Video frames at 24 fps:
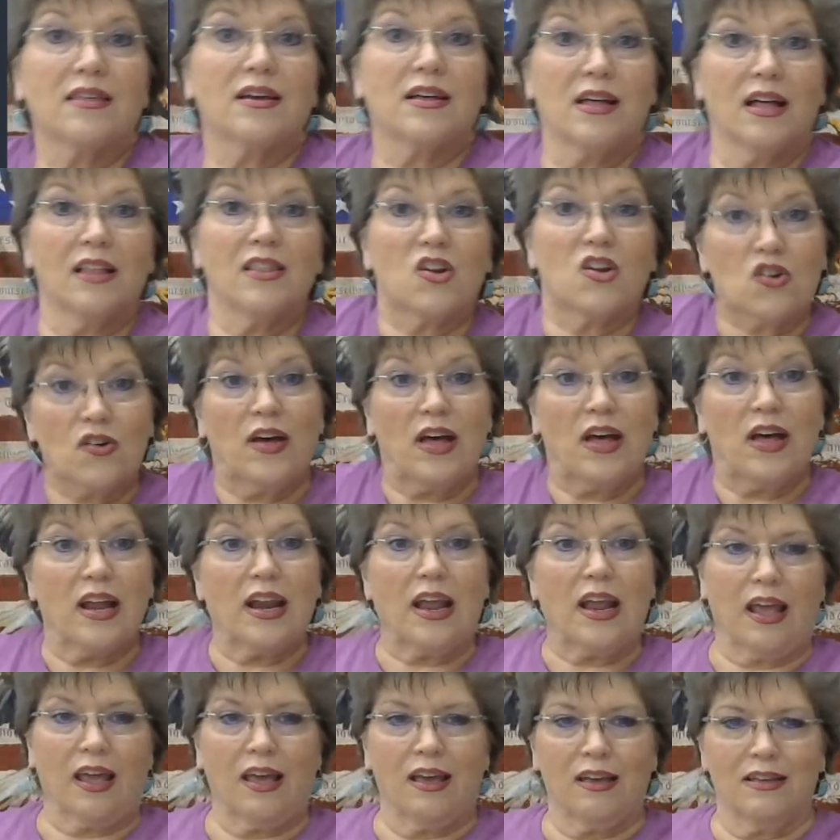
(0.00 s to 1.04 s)
the color of
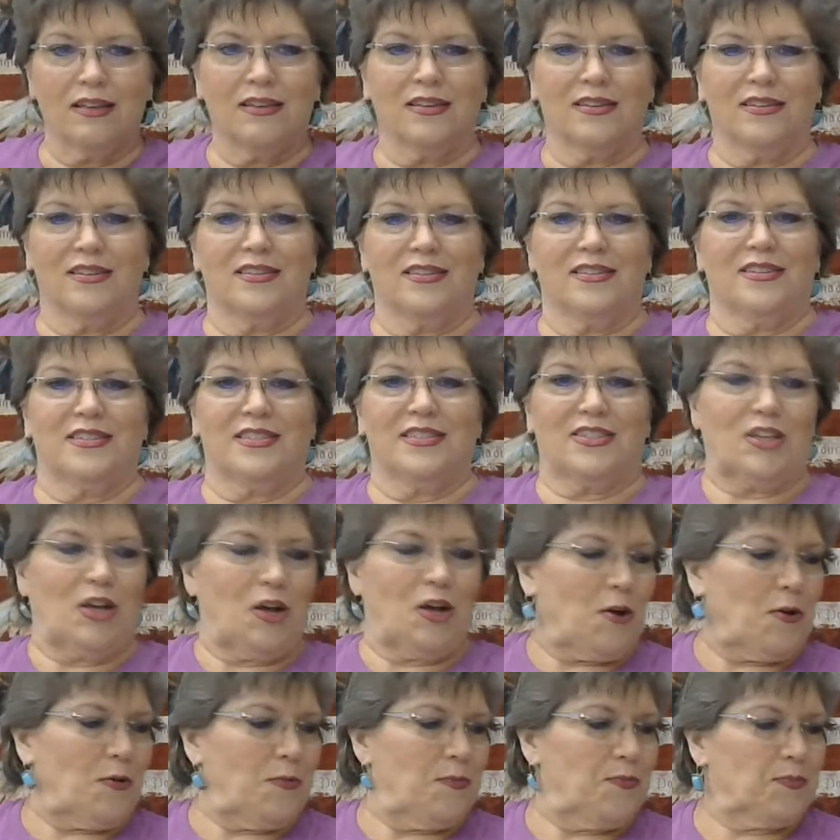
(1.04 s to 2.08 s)
honey.
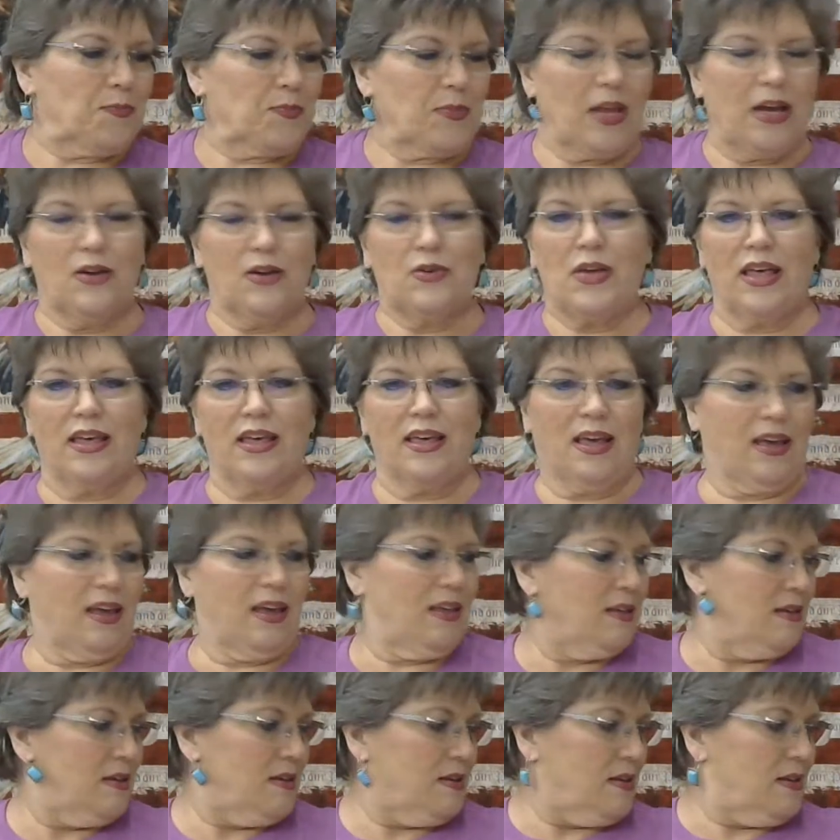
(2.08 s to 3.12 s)
So,
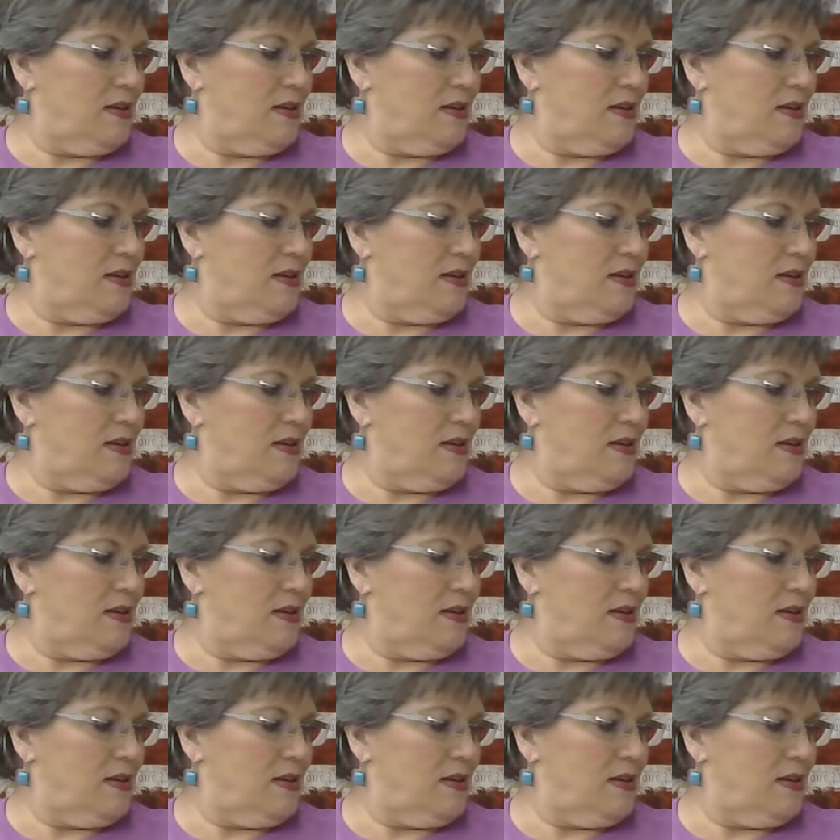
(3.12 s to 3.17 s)
okay.